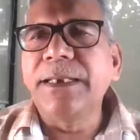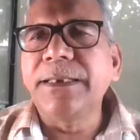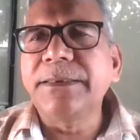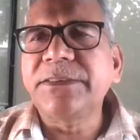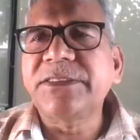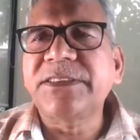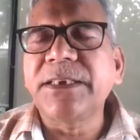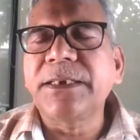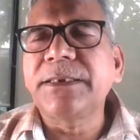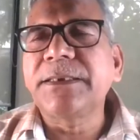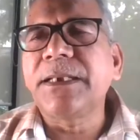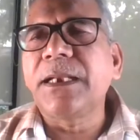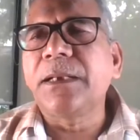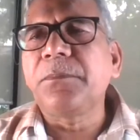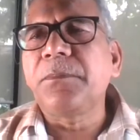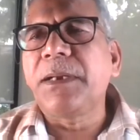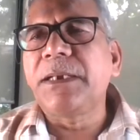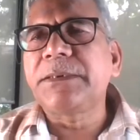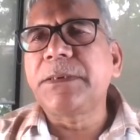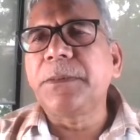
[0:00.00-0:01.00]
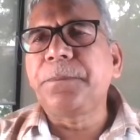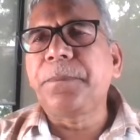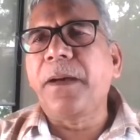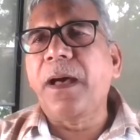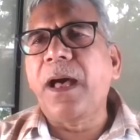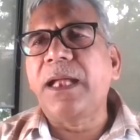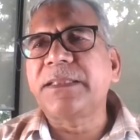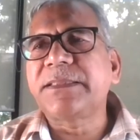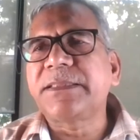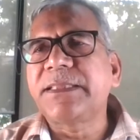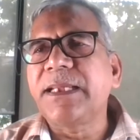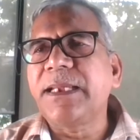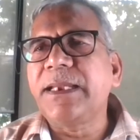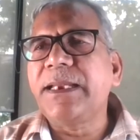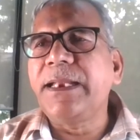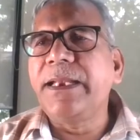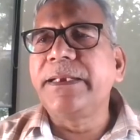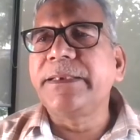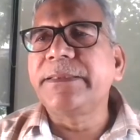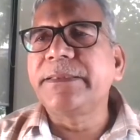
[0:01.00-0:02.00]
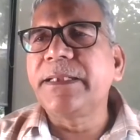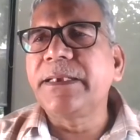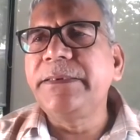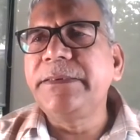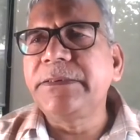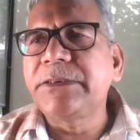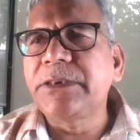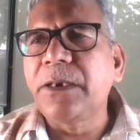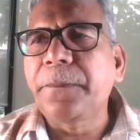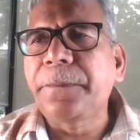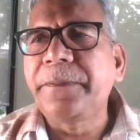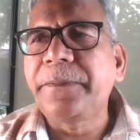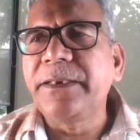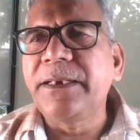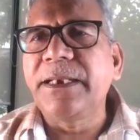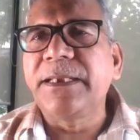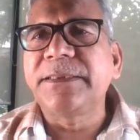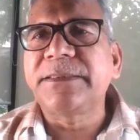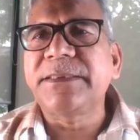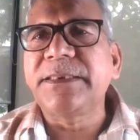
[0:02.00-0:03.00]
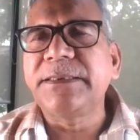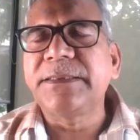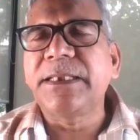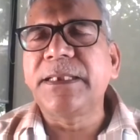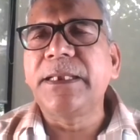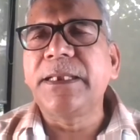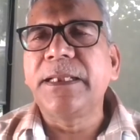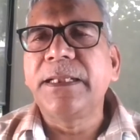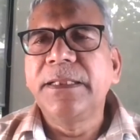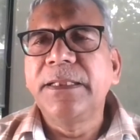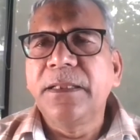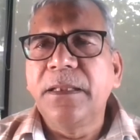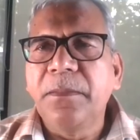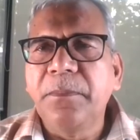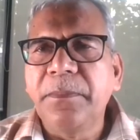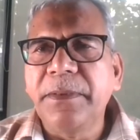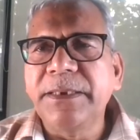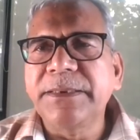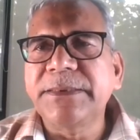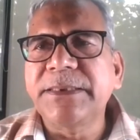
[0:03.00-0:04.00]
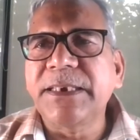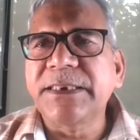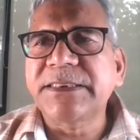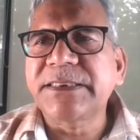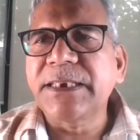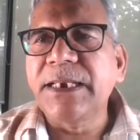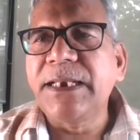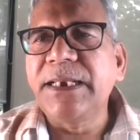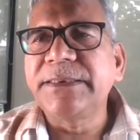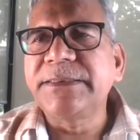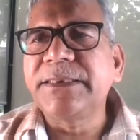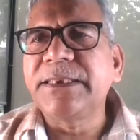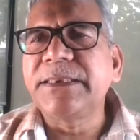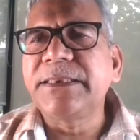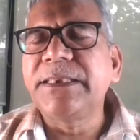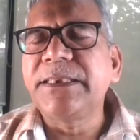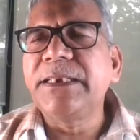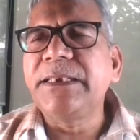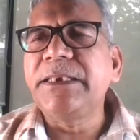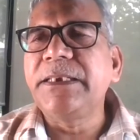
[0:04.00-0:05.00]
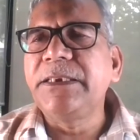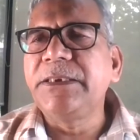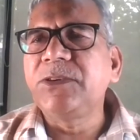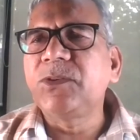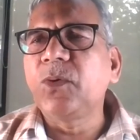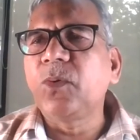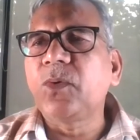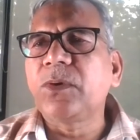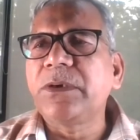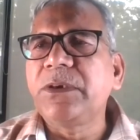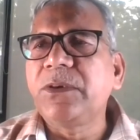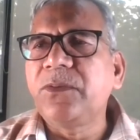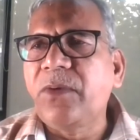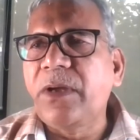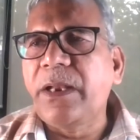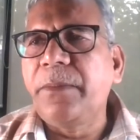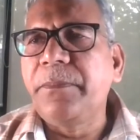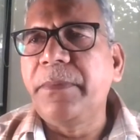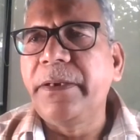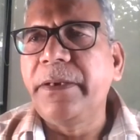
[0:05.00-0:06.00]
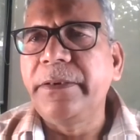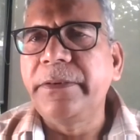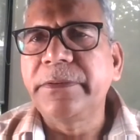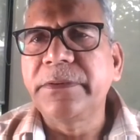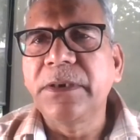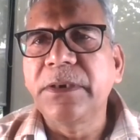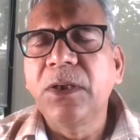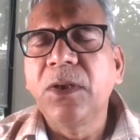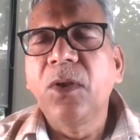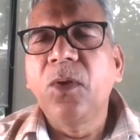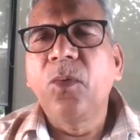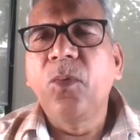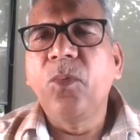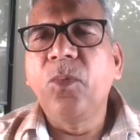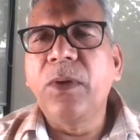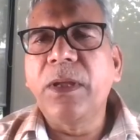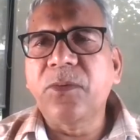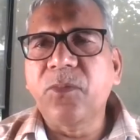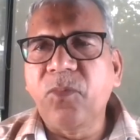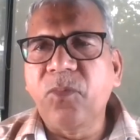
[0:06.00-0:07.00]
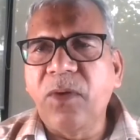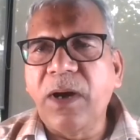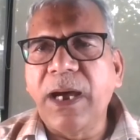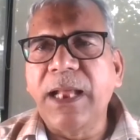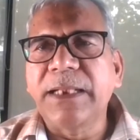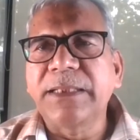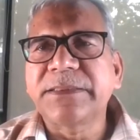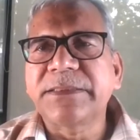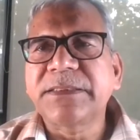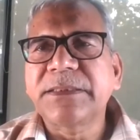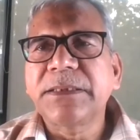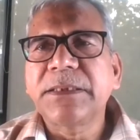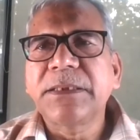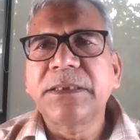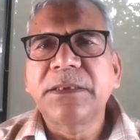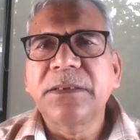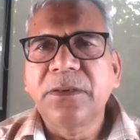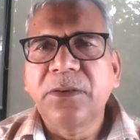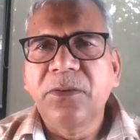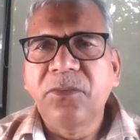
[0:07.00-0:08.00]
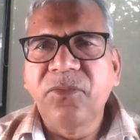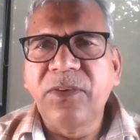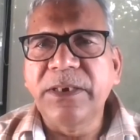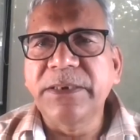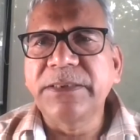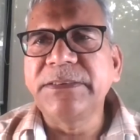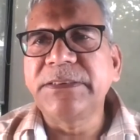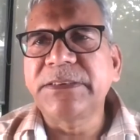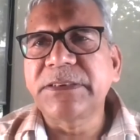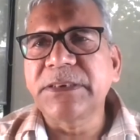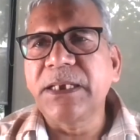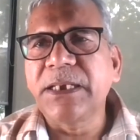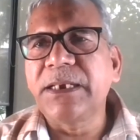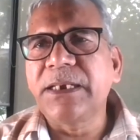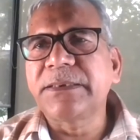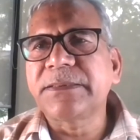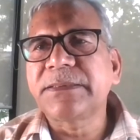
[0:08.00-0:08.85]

signal multipath in the interference is a major challenge in the indoor environment where walls, furniture,